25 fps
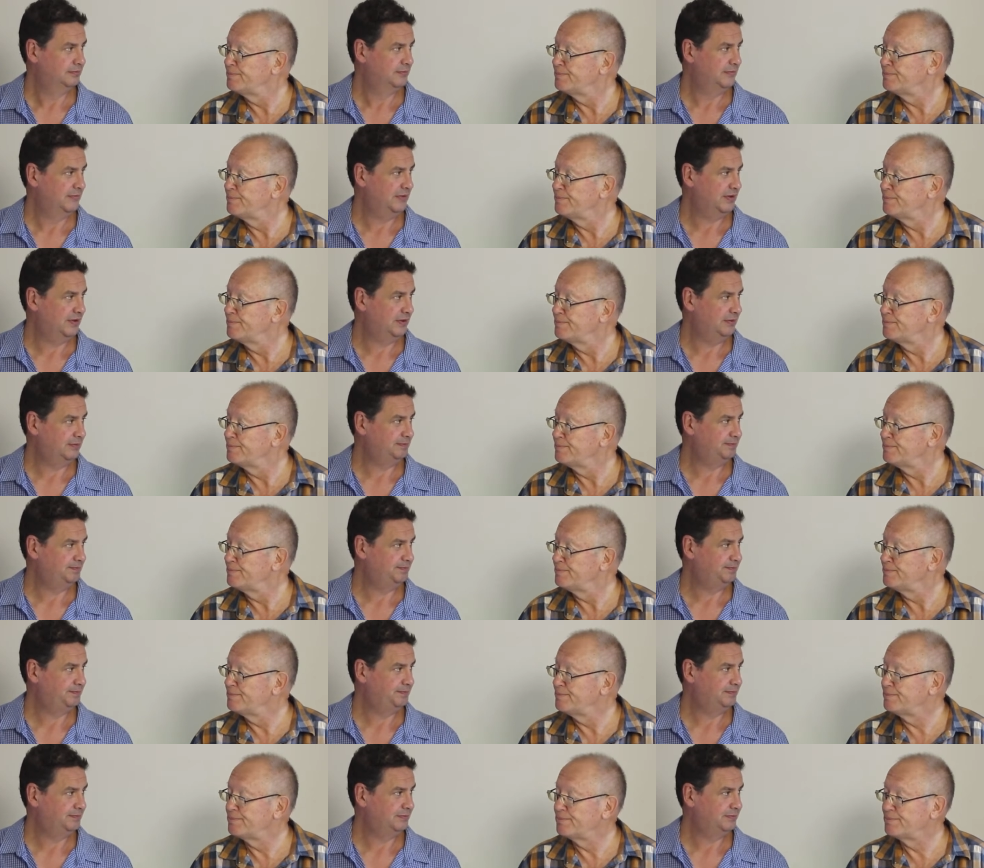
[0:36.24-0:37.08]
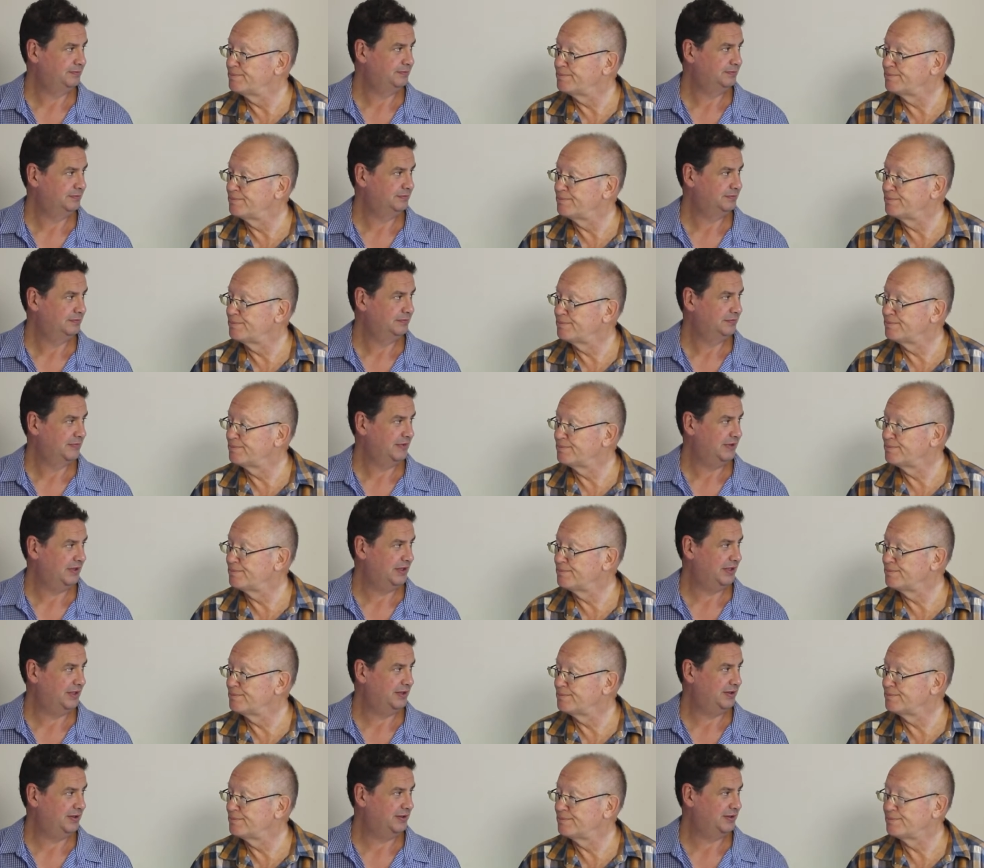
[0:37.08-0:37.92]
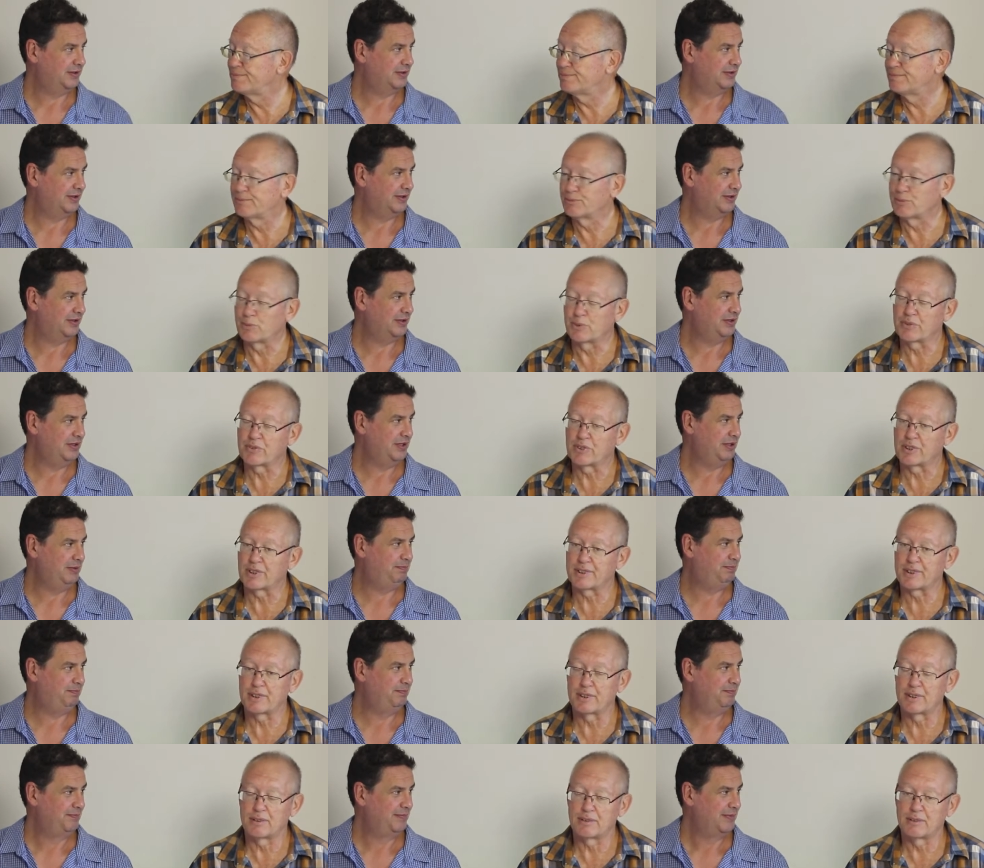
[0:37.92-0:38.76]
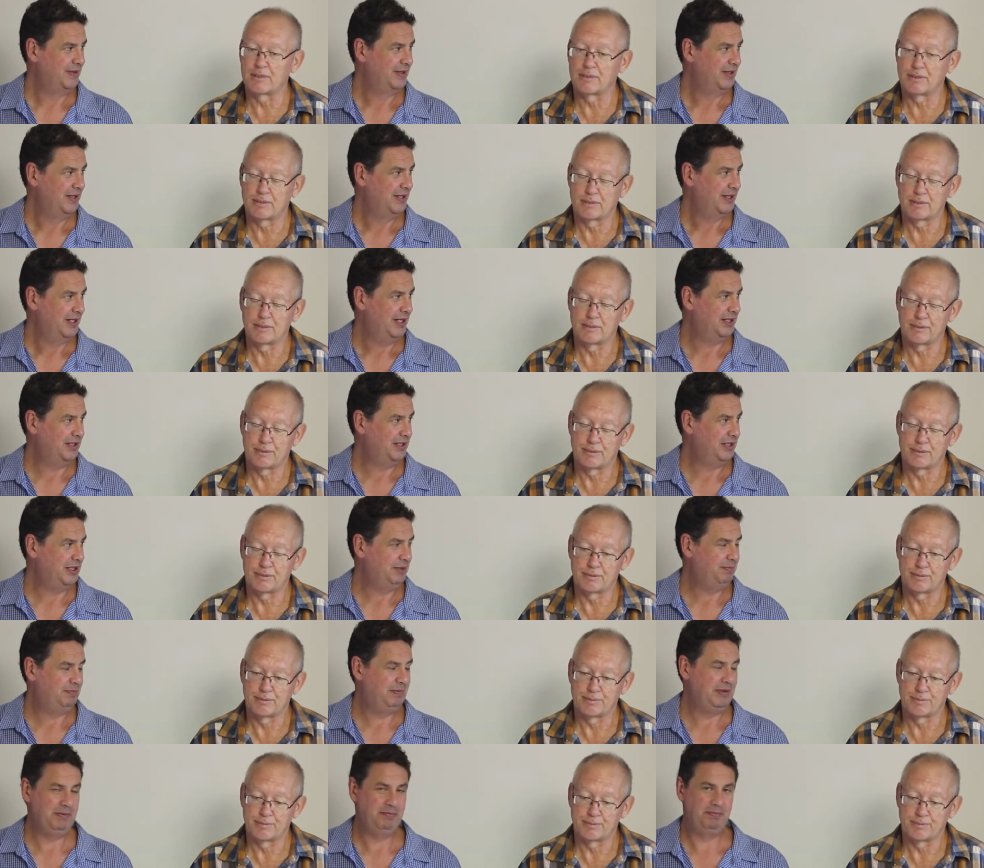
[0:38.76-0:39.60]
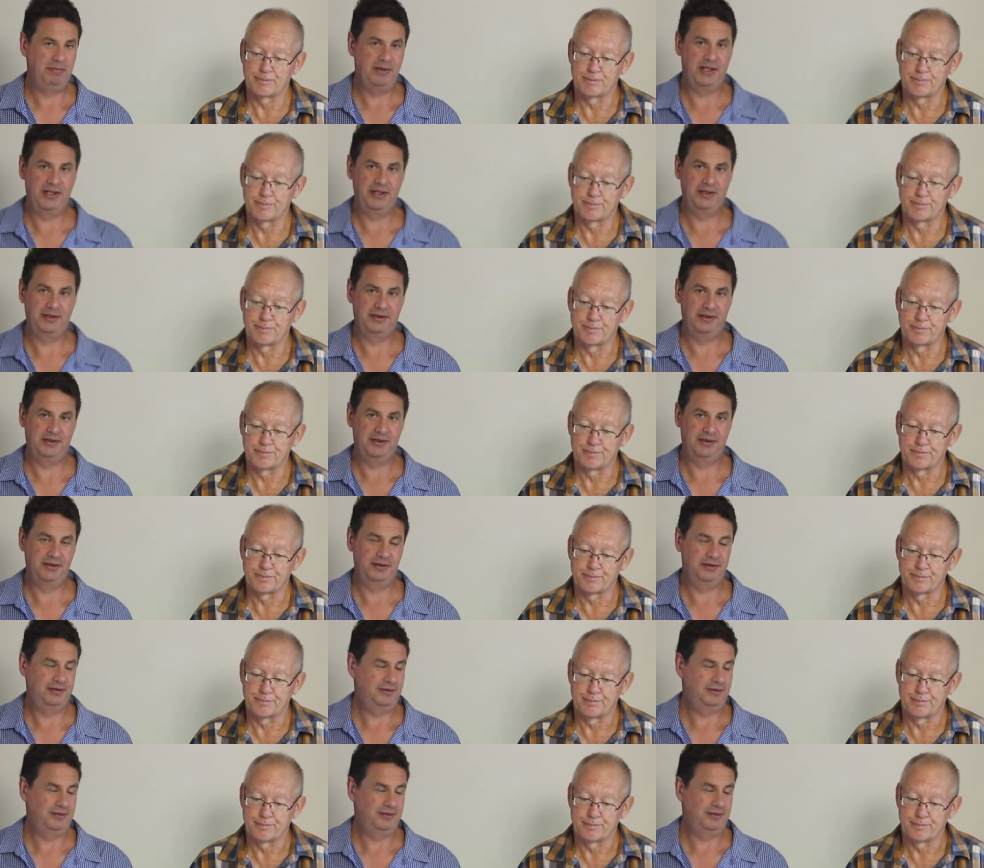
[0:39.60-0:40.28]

Speaker 1: Yeah and uh, EP, EP playing the